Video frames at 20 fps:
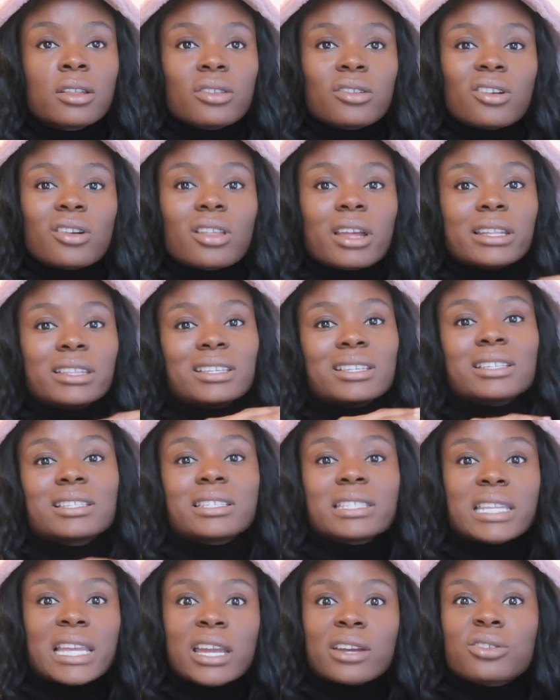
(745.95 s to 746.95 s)
there are like
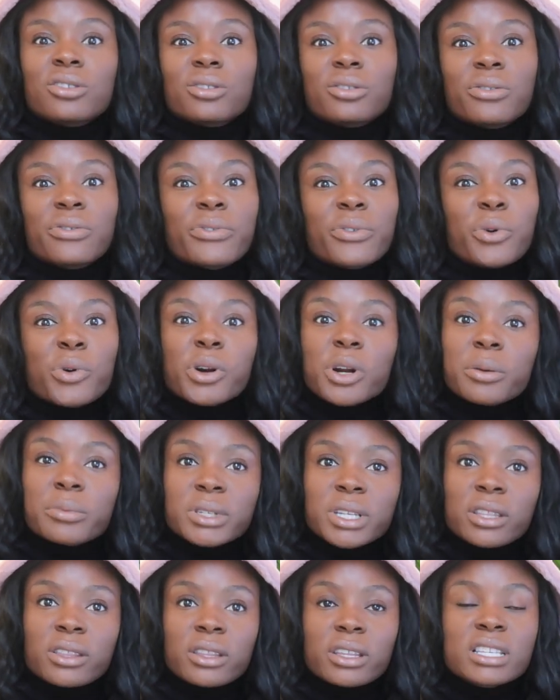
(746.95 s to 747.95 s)
these standard
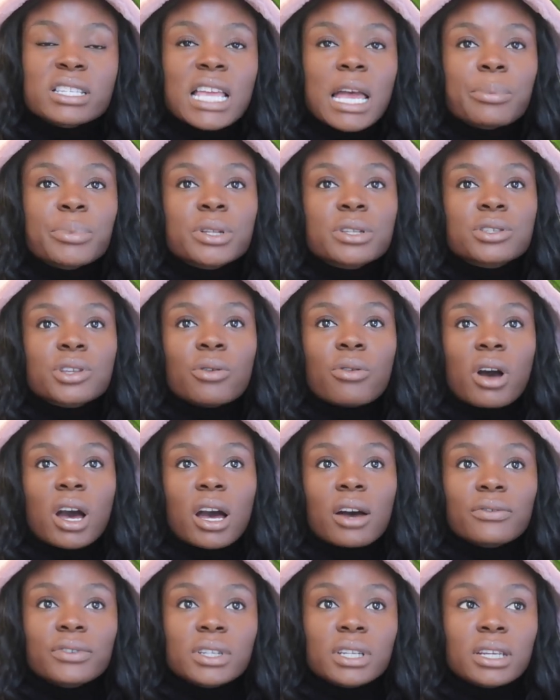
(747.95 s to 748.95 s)
forms, and these happen so
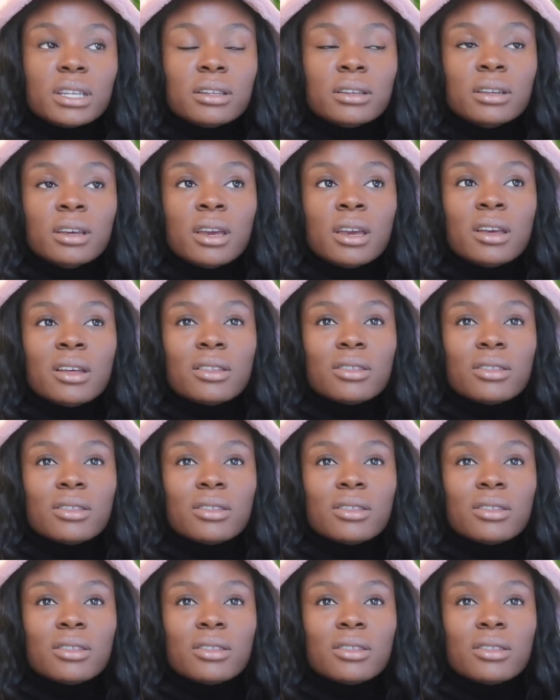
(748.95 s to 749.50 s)
often